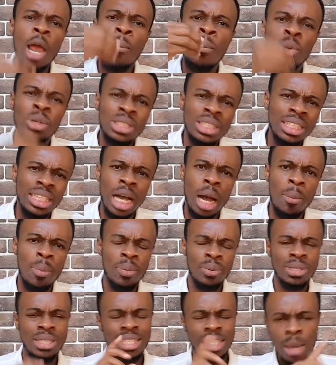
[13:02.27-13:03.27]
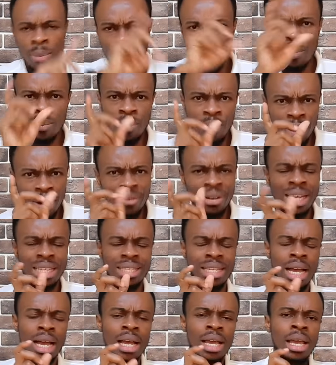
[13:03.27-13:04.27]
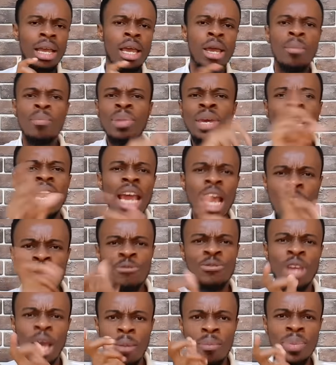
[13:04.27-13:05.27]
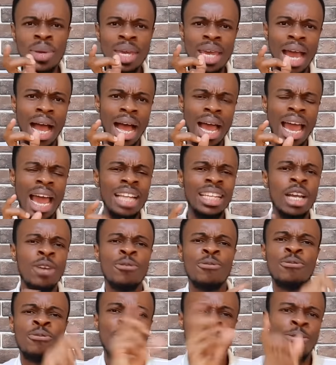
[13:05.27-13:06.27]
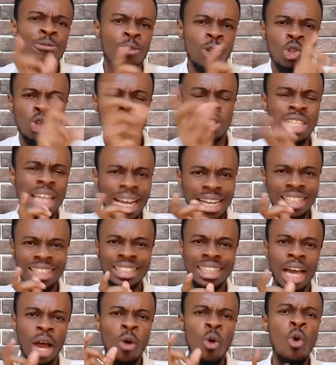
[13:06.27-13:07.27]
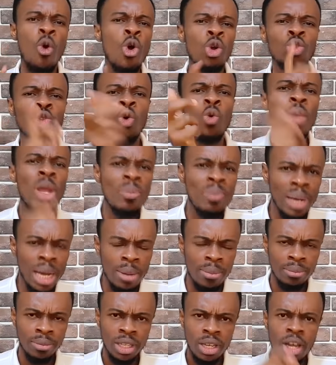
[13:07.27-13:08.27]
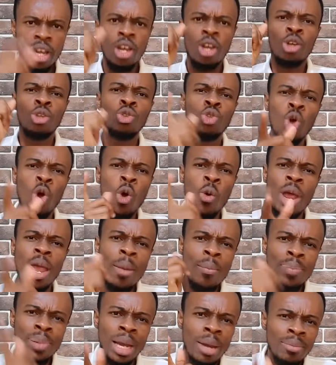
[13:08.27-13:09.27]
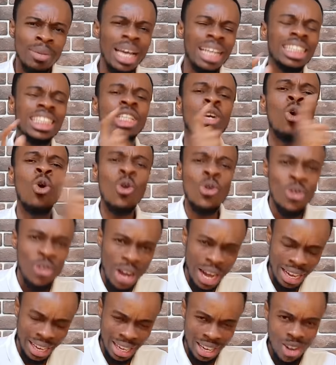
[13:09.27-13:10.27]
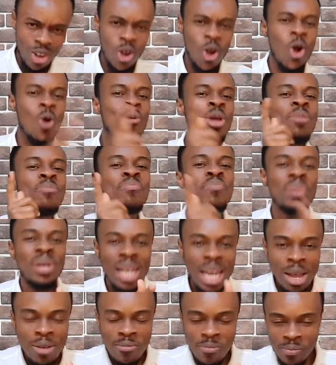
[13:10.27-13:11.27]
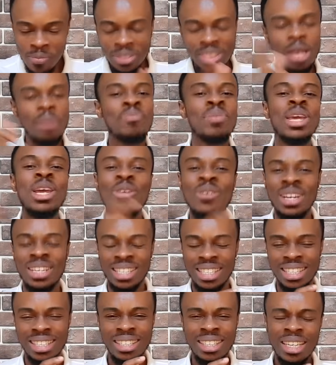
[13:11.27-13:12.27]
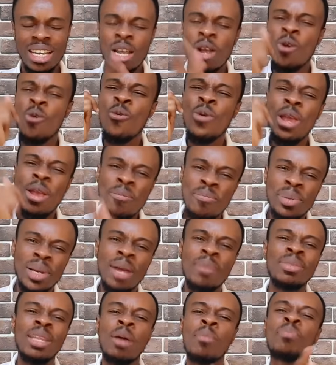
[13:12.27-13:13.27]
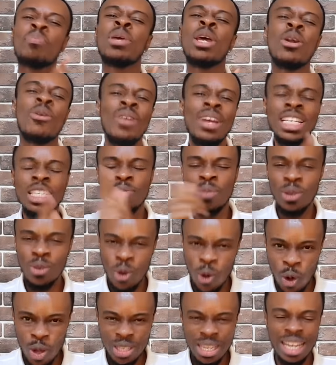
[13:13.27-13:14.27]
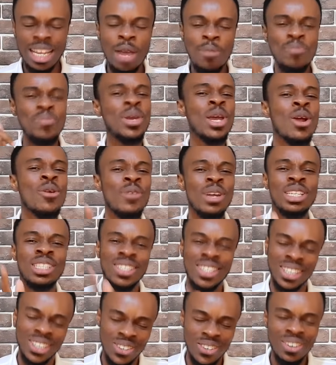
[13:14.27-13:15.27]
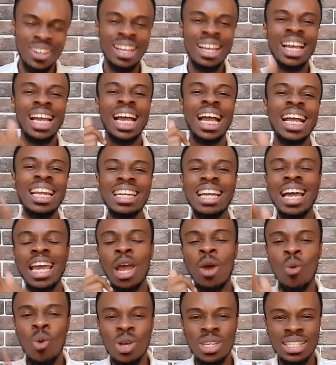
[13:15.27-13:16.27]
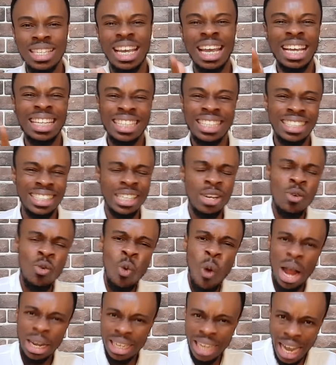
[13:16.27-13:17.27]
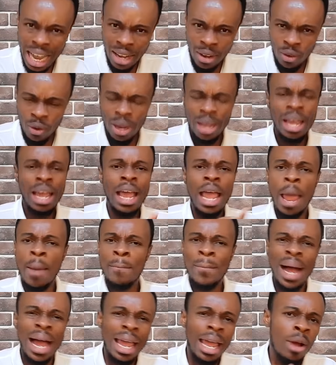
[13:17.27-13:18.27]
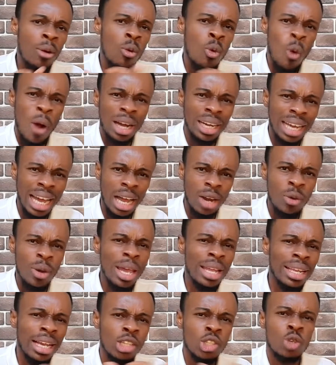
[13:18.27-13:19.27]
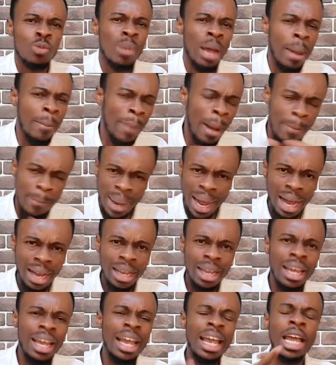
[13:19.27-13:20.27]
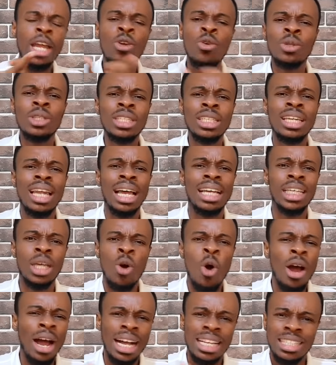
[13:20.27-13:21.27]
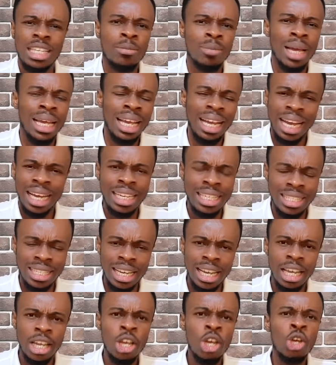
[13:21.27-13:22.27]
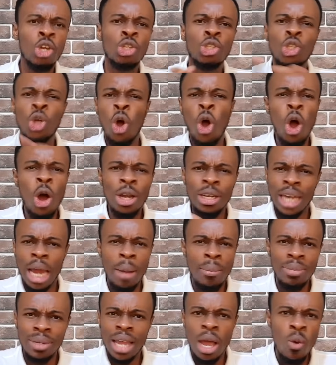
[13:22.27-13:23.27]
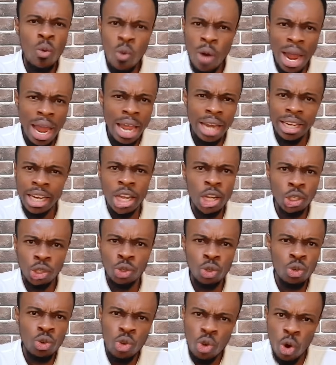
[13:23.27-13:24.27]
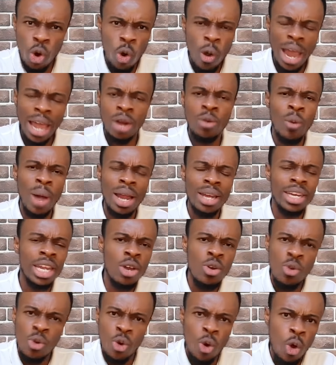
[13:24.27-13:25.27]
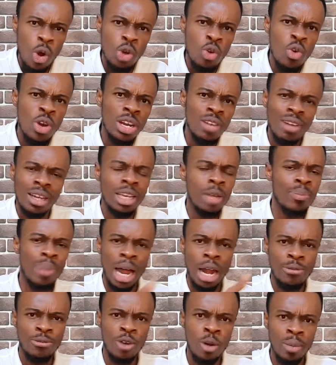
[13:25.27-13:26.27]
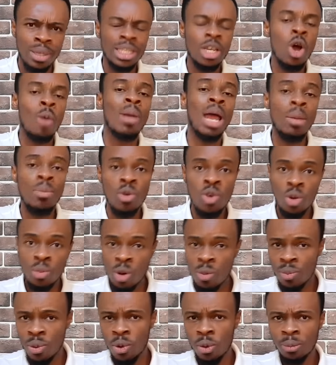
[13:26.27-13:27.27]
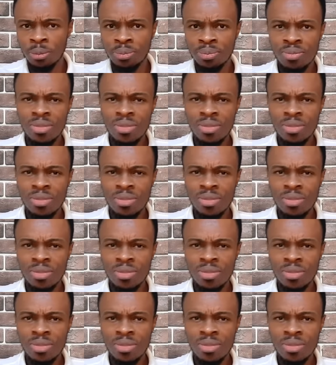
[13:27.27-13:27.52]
e puti yap, sebin previasa. Behavior biya, enye fit for society. Who do we blame? Do we blame the children or we blame the parents? We blame the parents because your parents, you know, and I was a etetem quadano, emma and quadano in your suba and papa, and nutina your cassabia, you can say, show them the way they should grow, and when they grow, they will never depart from it. Our Bible numpo,